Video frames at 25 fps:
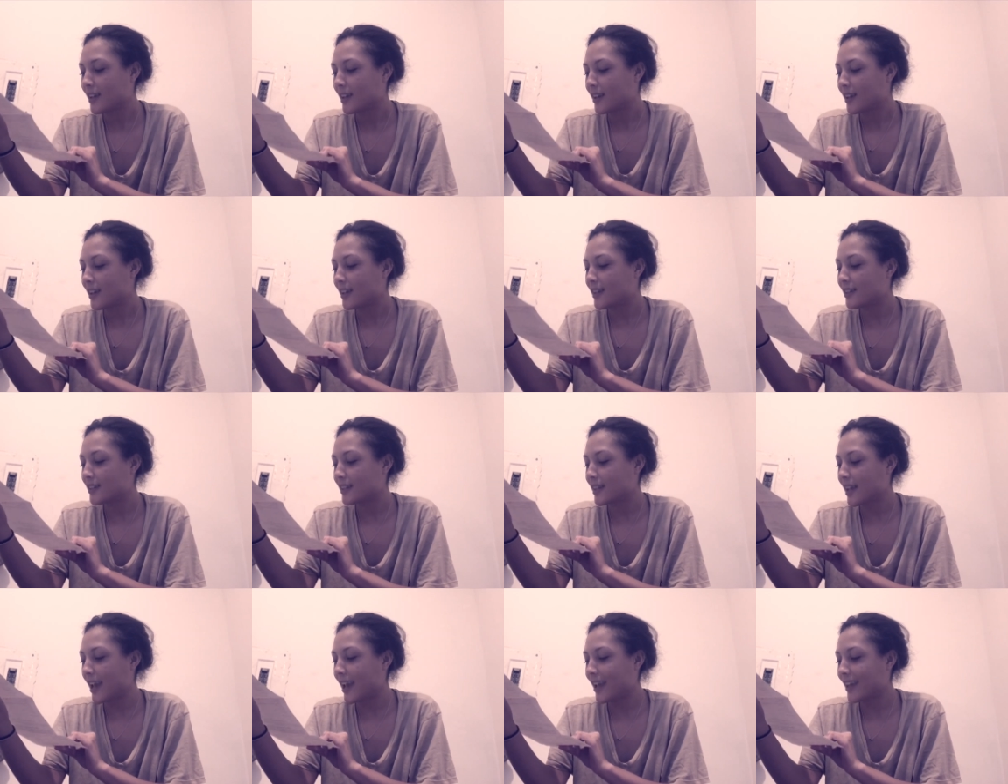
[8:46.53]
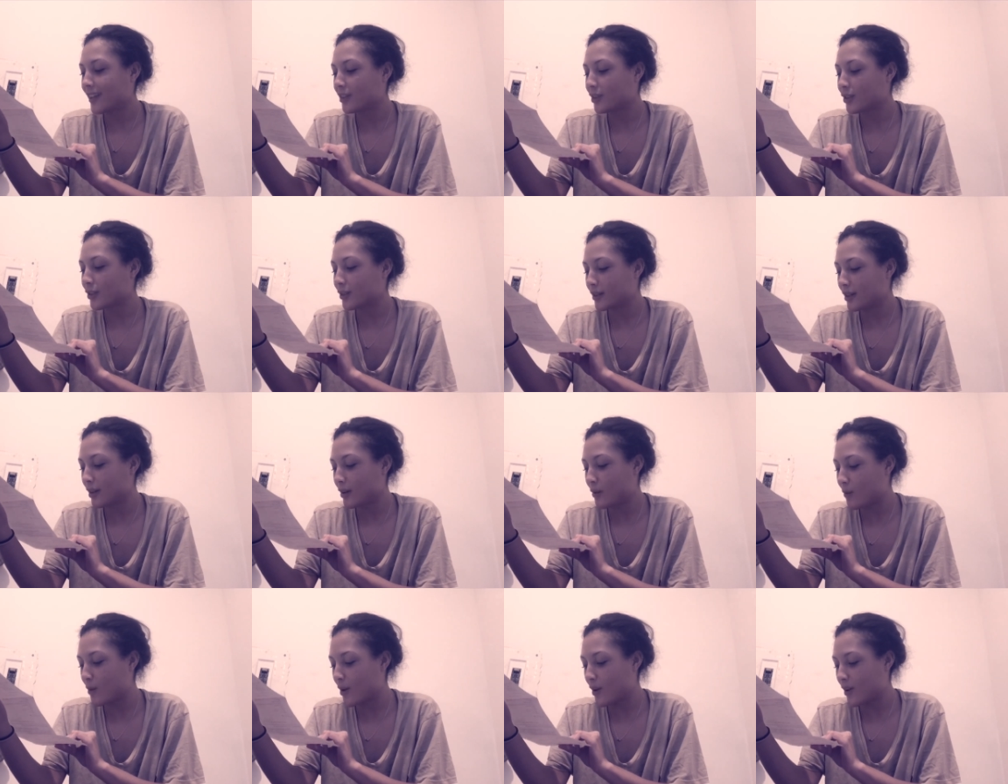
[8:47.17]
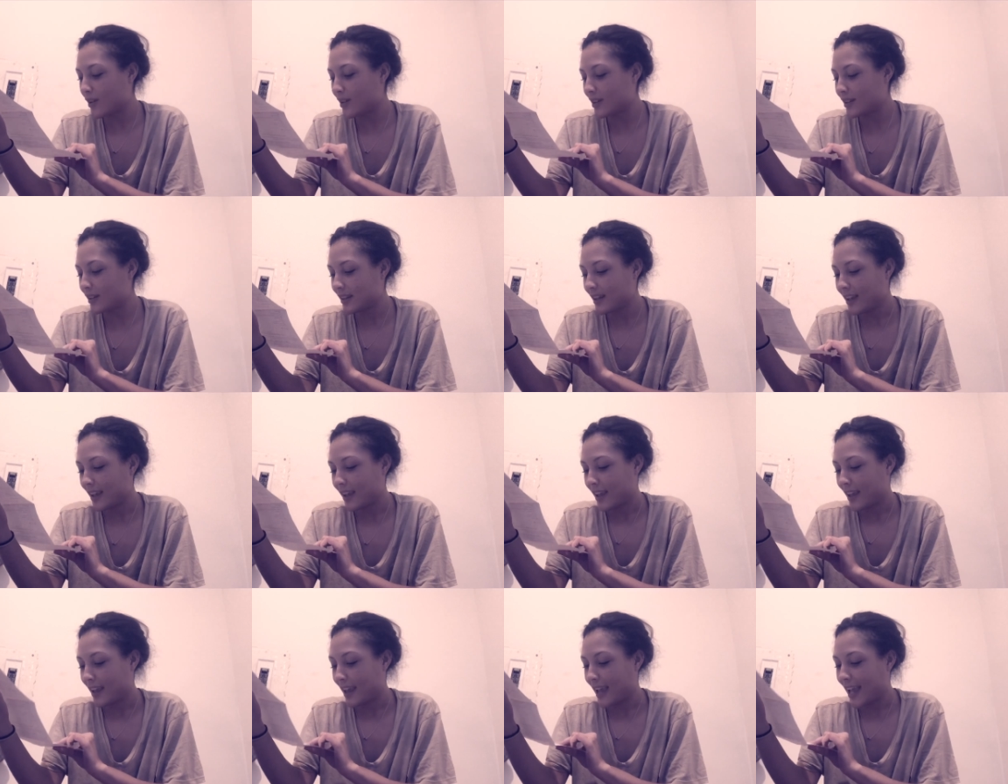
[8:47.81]
is 831
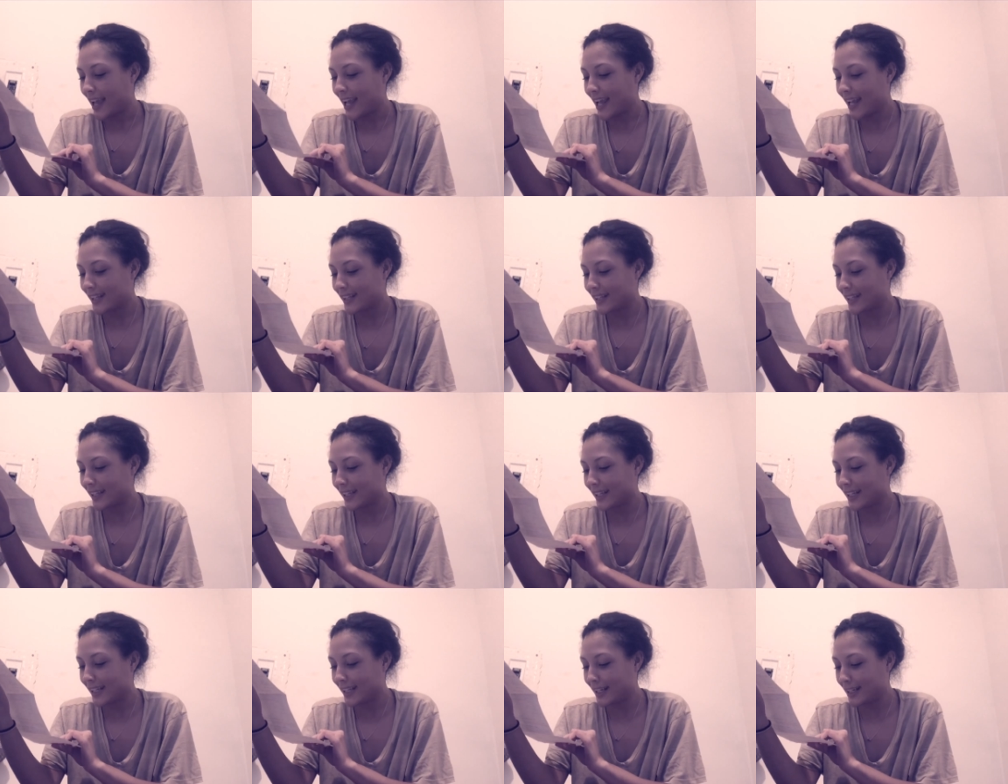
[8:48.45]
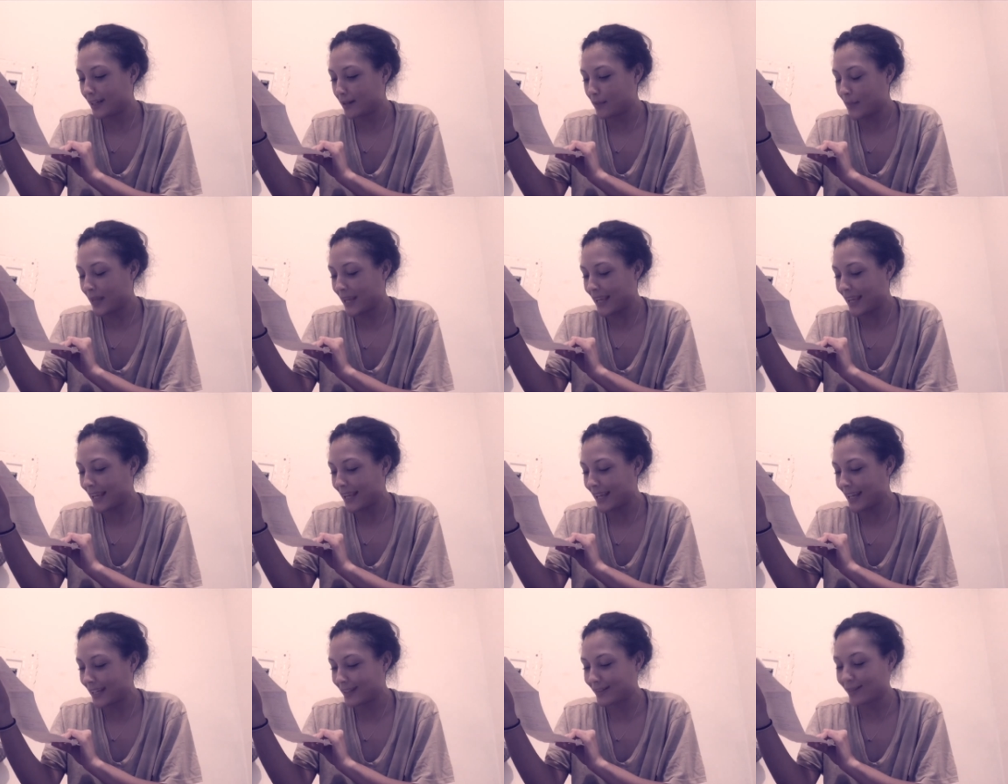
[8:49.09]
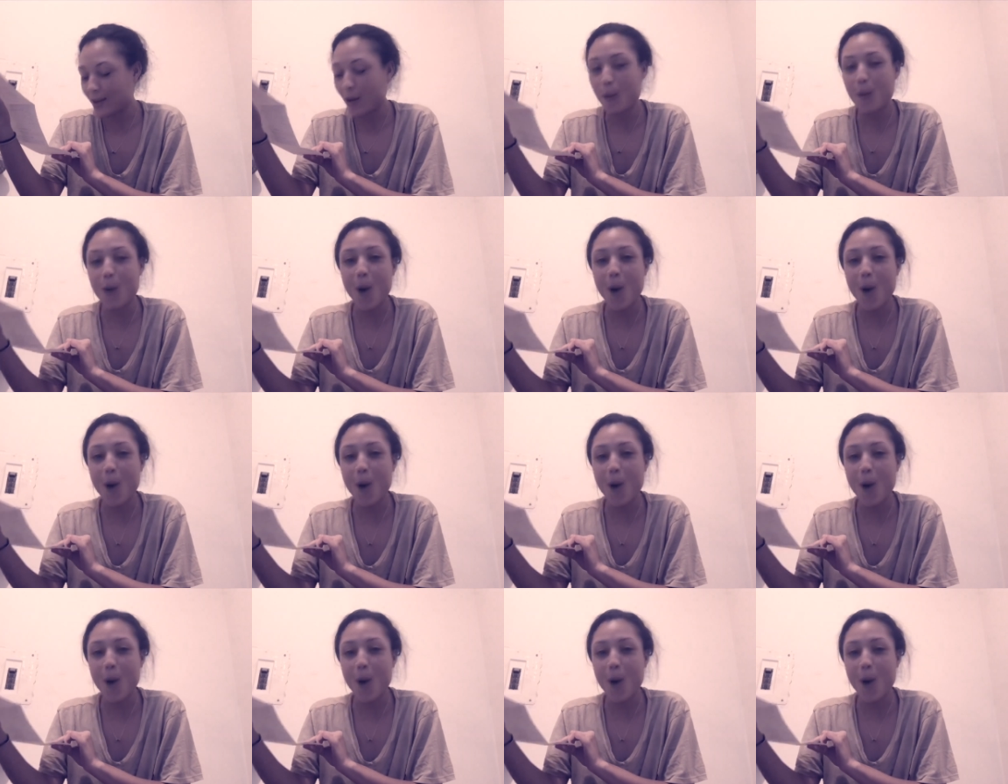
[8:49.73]
18 bitch.